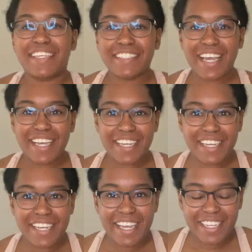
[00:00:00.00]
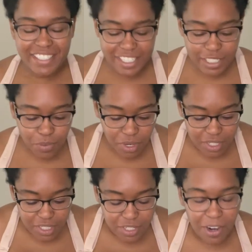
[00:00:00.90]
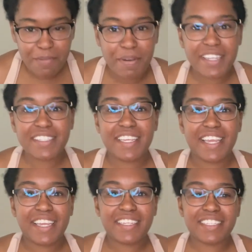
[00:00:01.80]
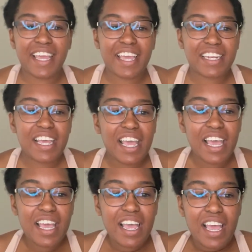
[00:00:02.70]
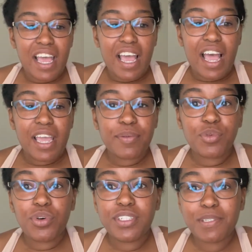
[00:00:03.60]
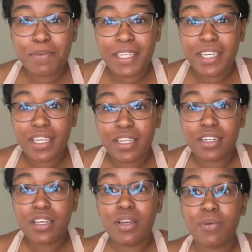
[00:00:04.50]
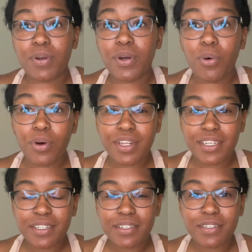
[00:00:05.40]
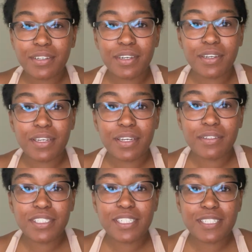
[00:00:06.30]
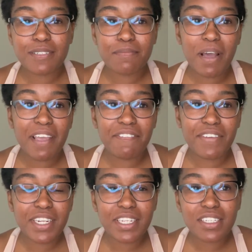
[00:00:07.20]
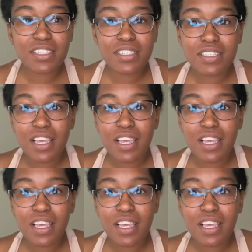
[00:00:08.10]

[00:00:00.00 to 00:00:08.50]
I just want to start by saying that I am going to begin recording just my fitness